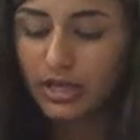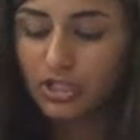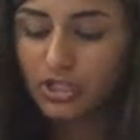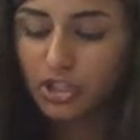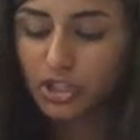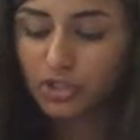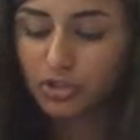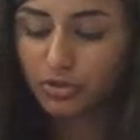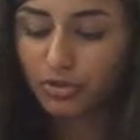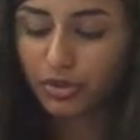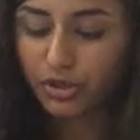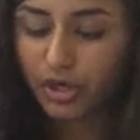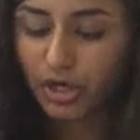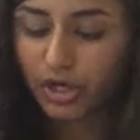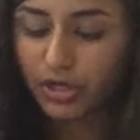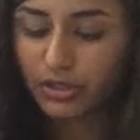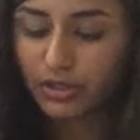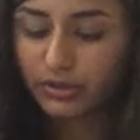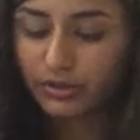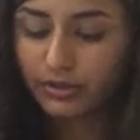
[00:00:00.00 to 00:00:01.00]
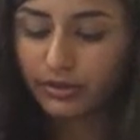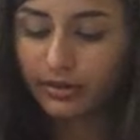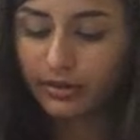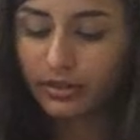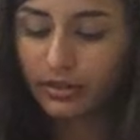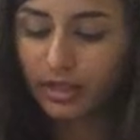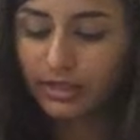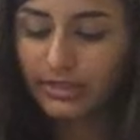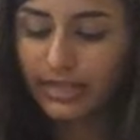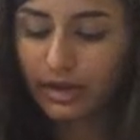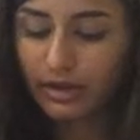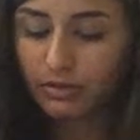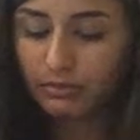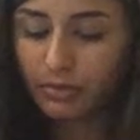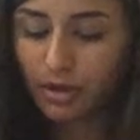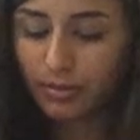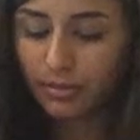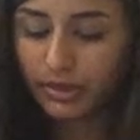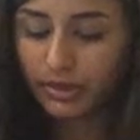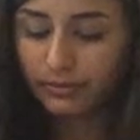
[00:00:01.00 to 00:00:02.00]
She drew the curtain, looked out a
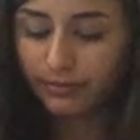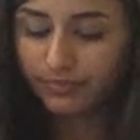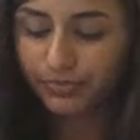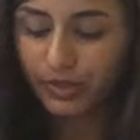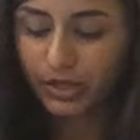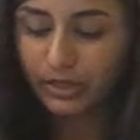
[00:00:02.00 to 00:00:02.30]
moment,